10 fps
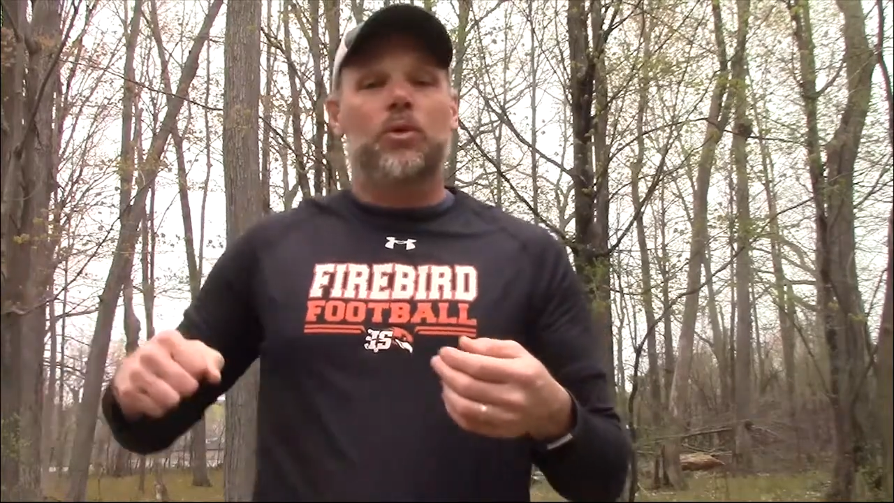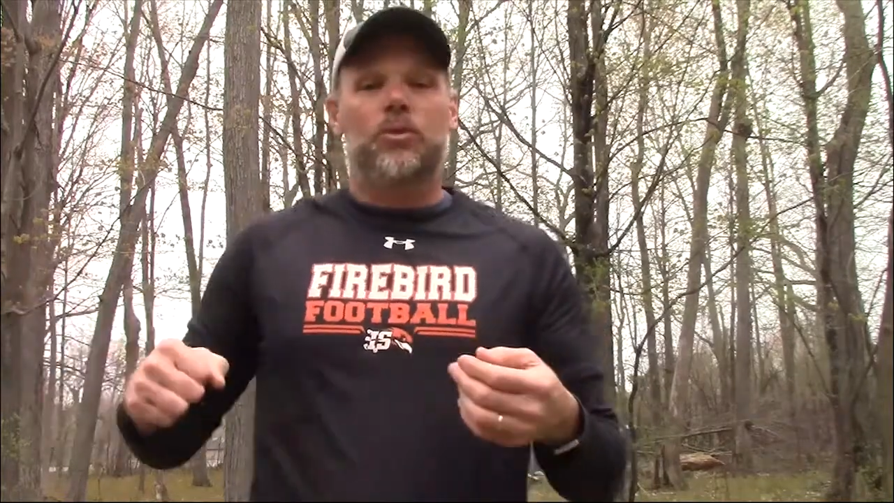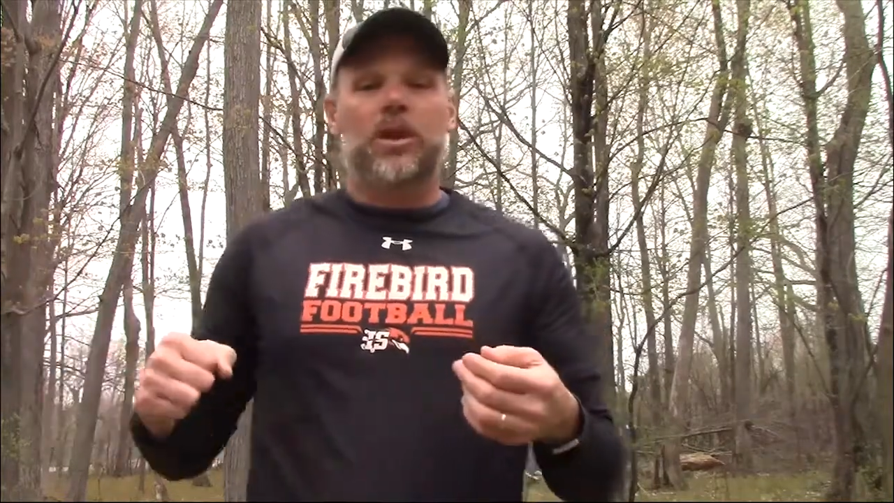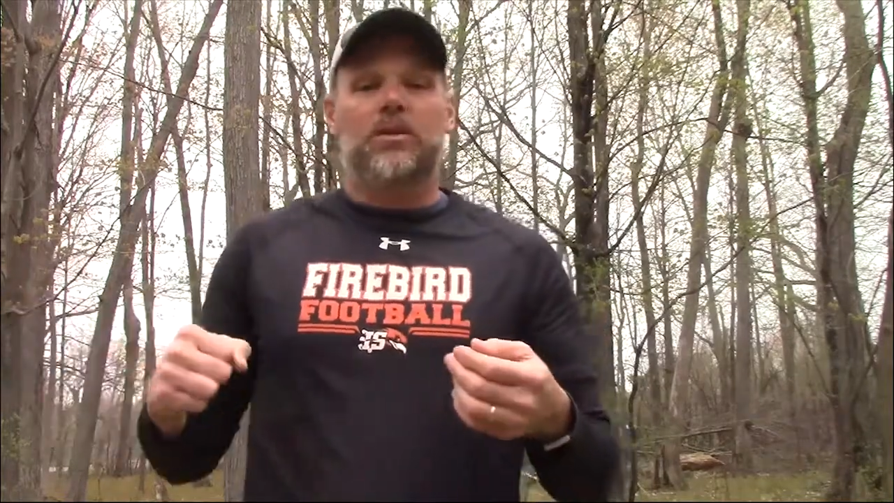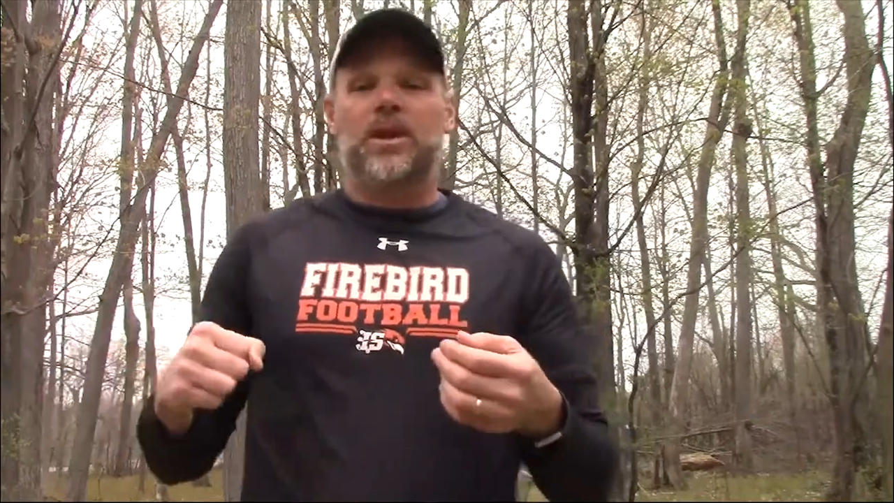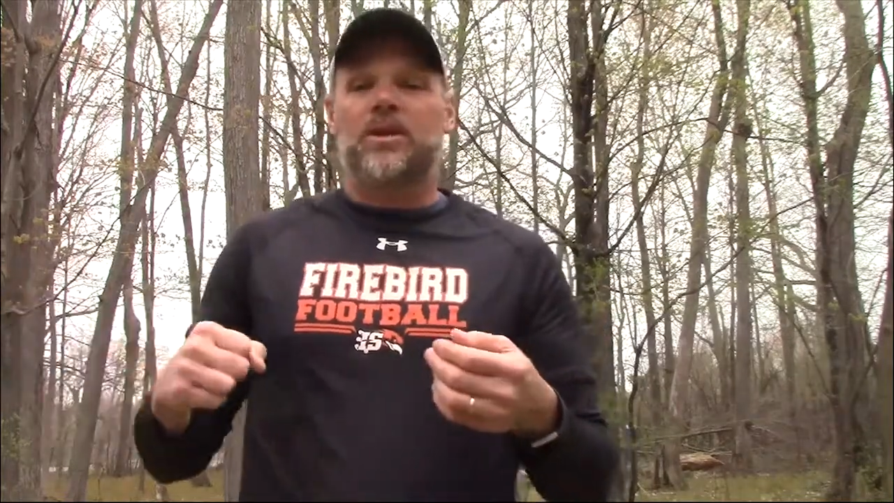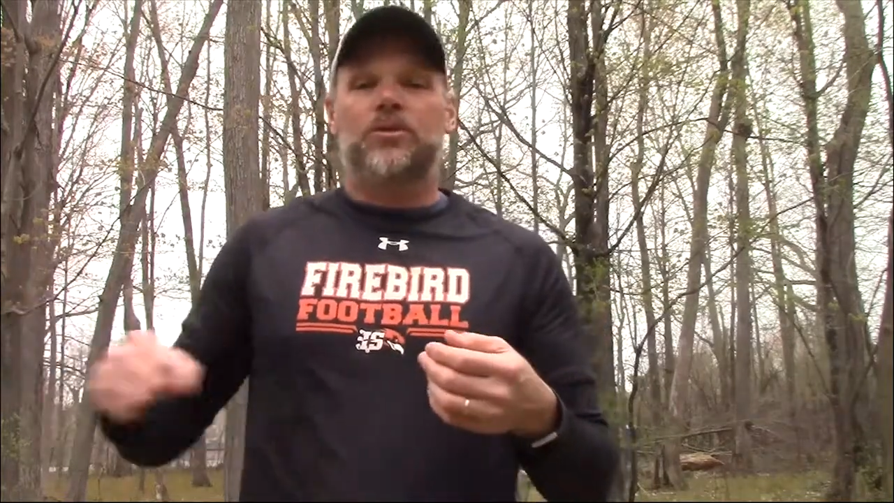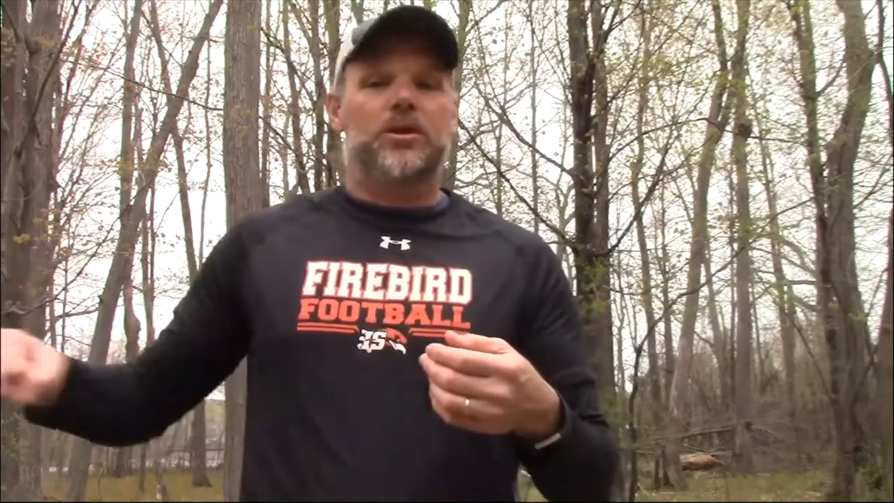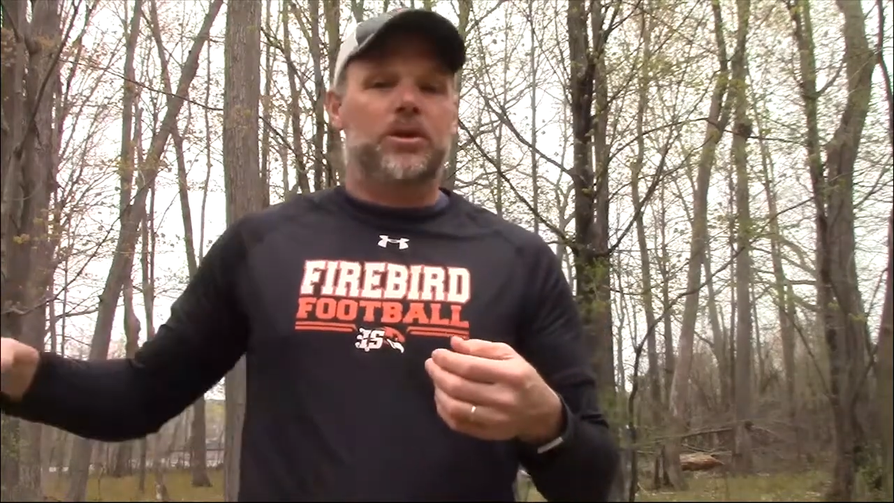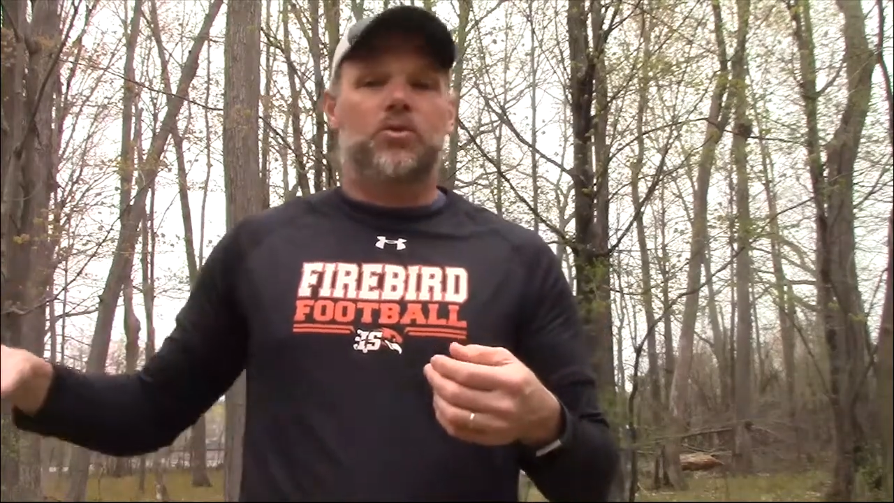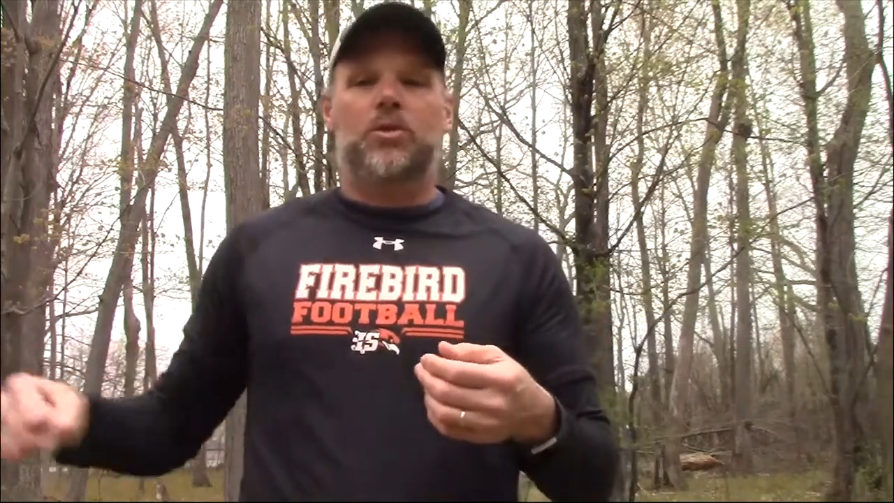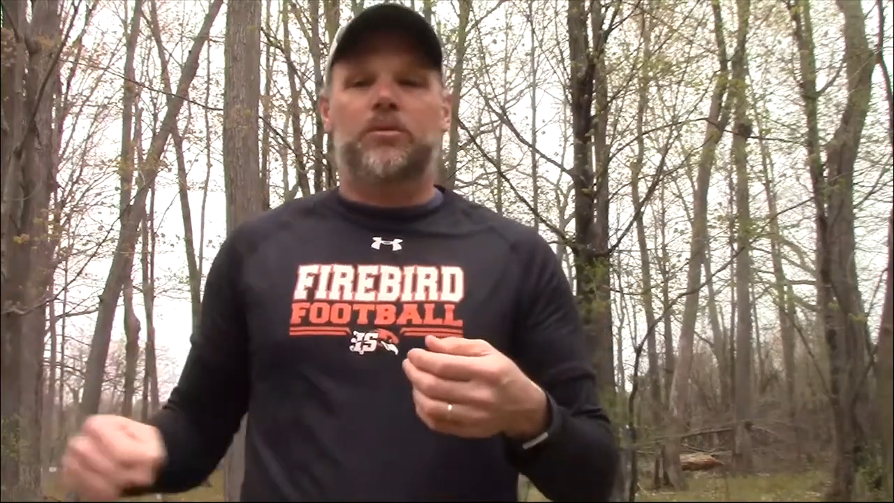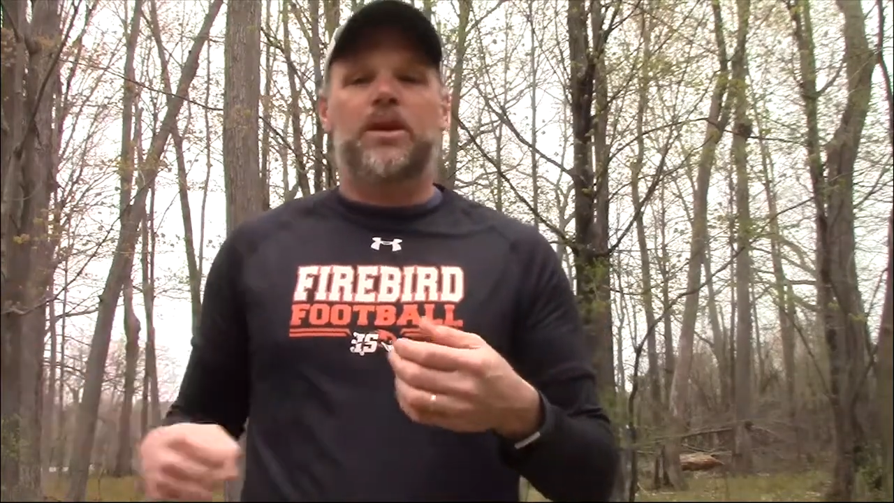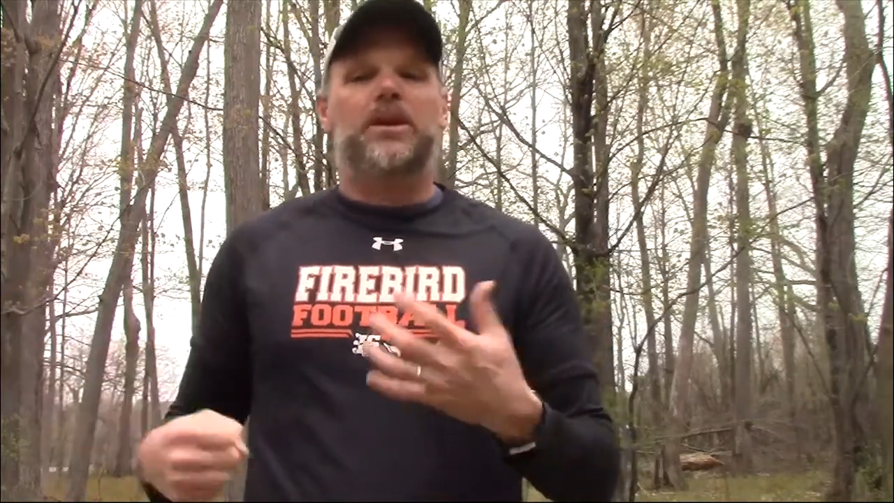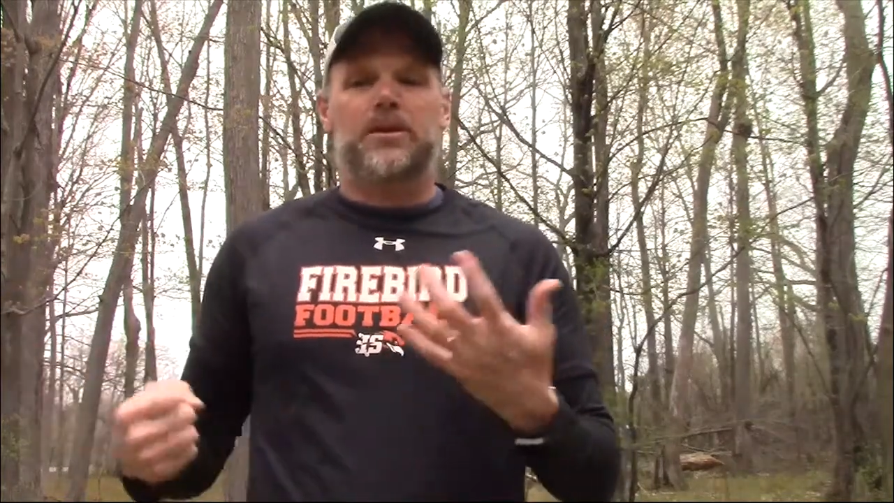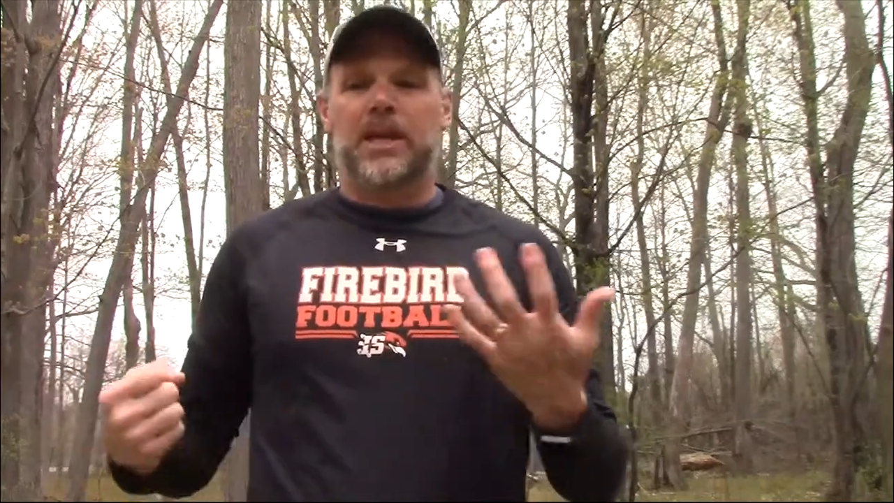one way or the other, or a quarterback,